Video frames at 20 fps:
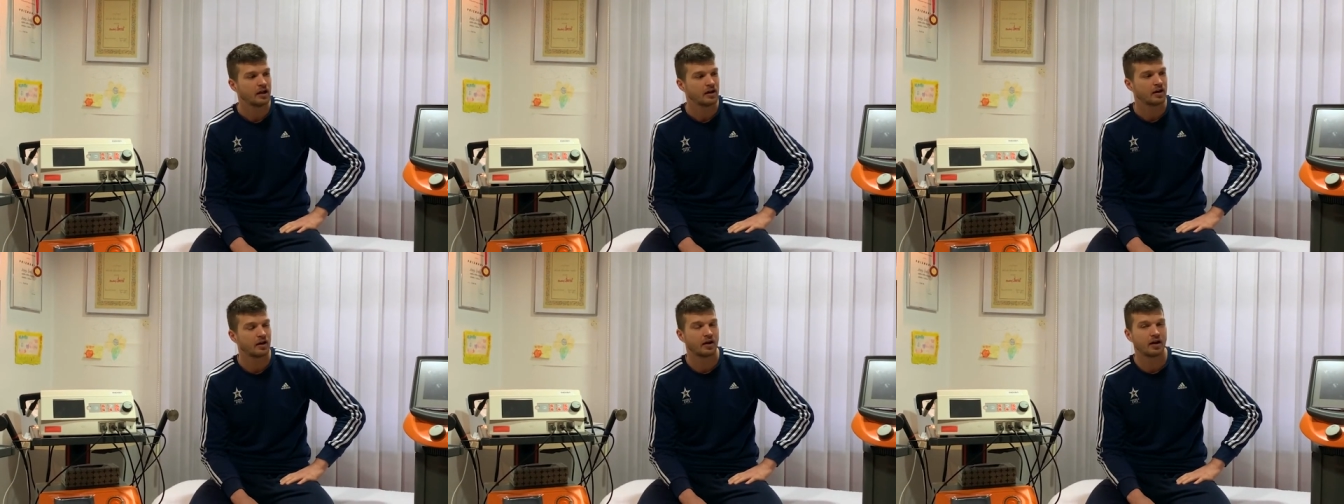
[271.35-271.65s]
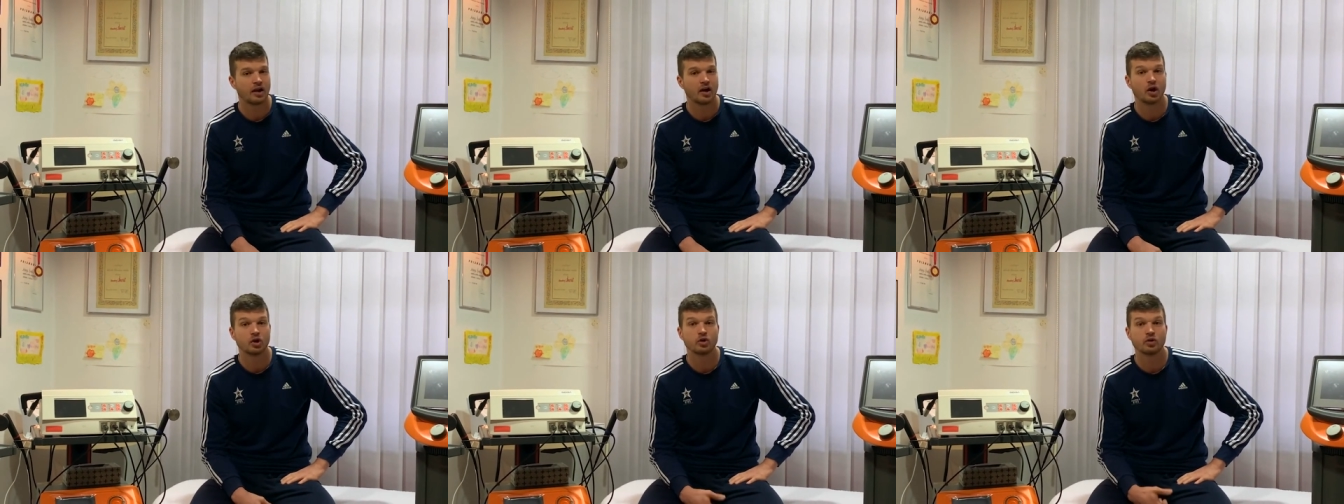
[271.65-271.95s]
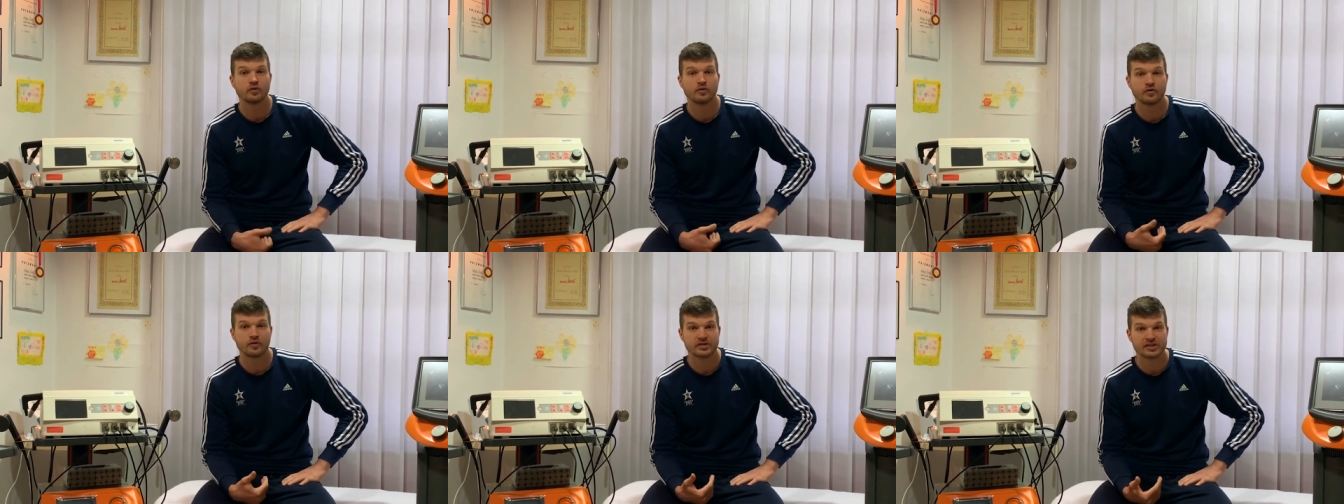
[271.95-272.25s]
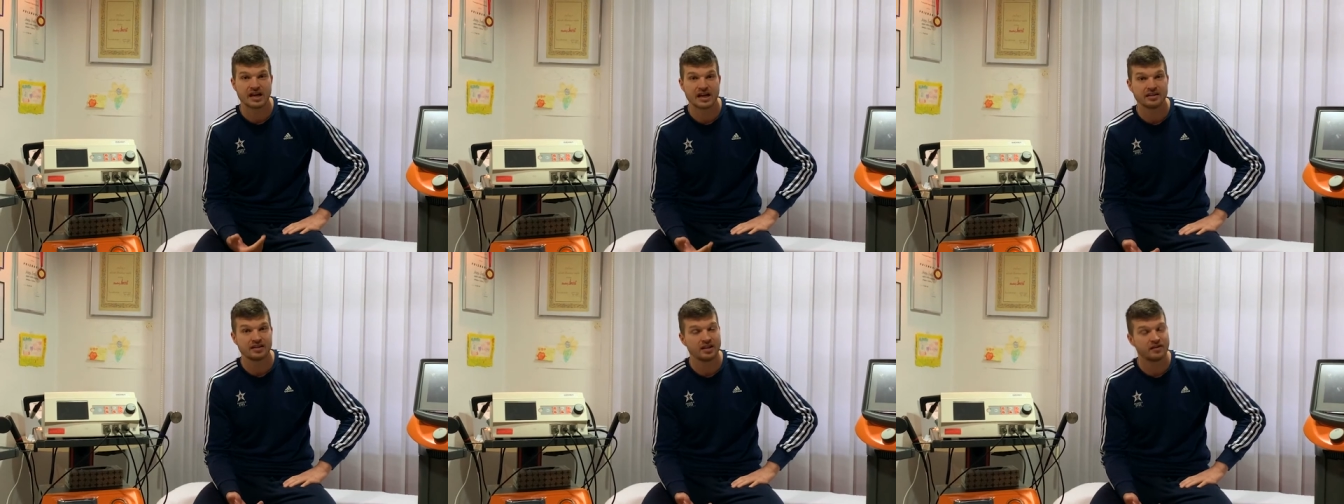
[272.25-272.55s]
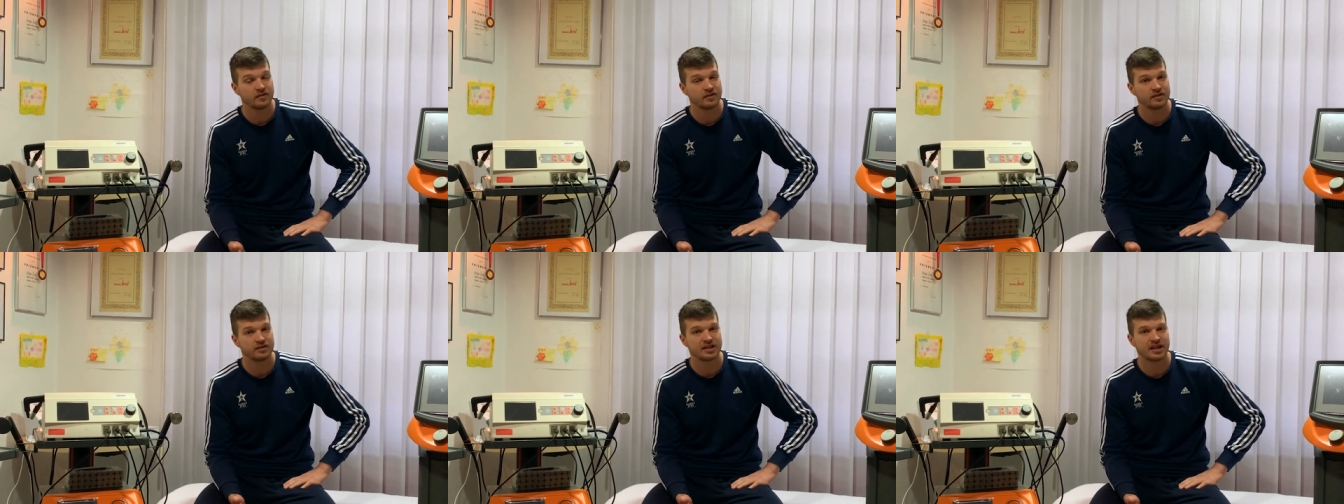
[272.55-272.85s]
a lot of
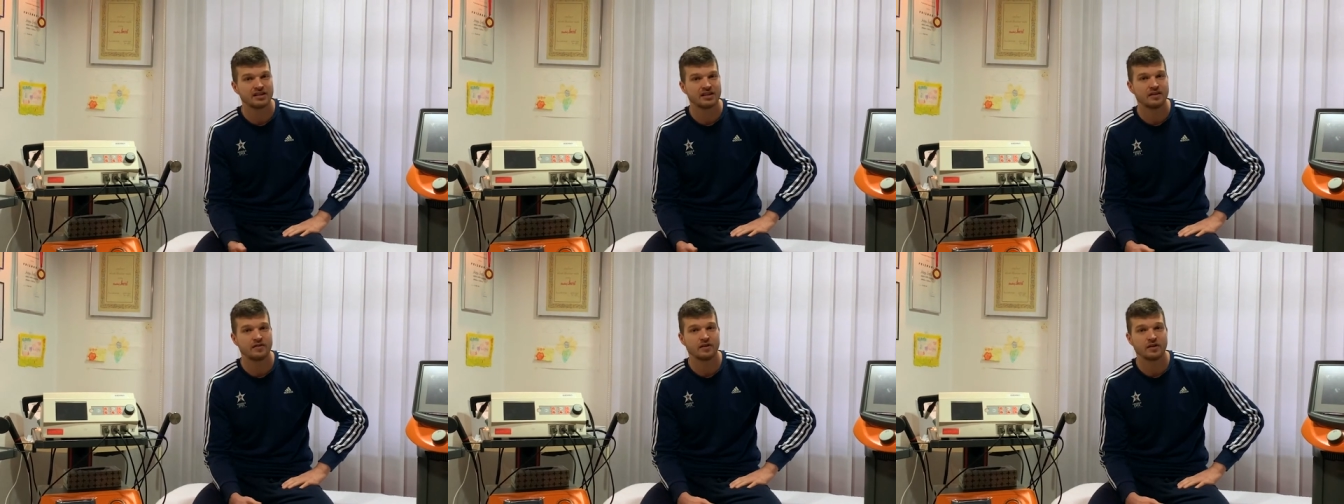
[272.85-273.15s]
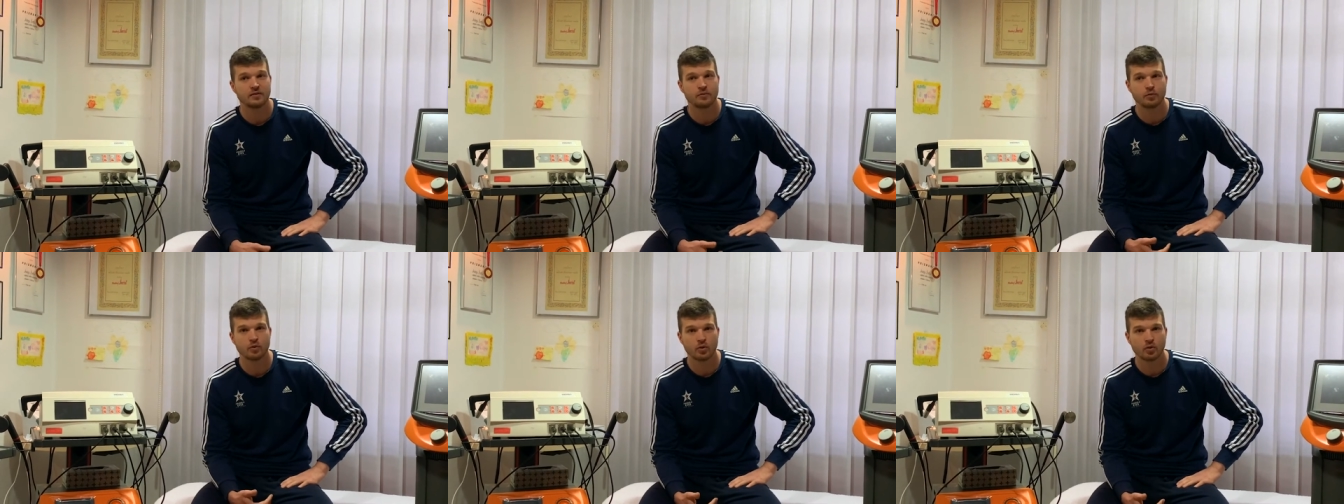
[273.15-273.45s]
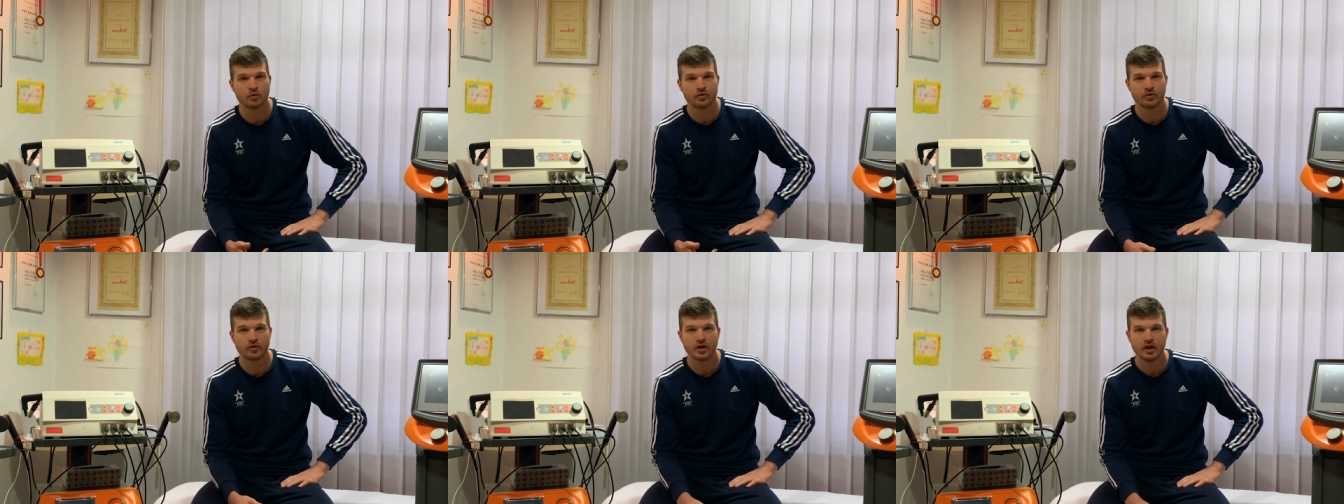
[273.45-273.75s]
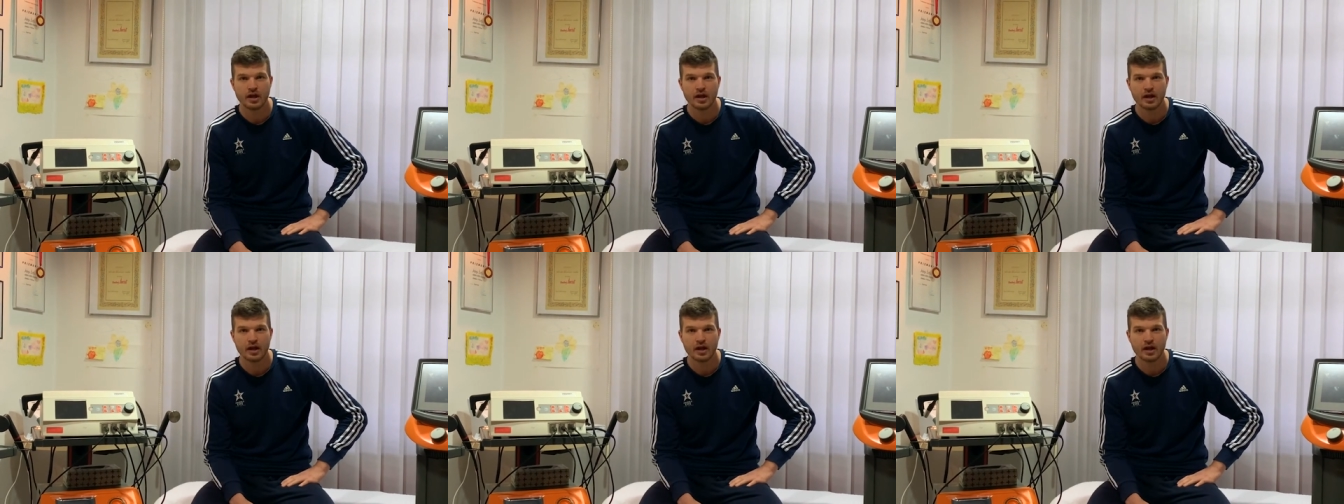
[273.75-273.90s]
scientific proof,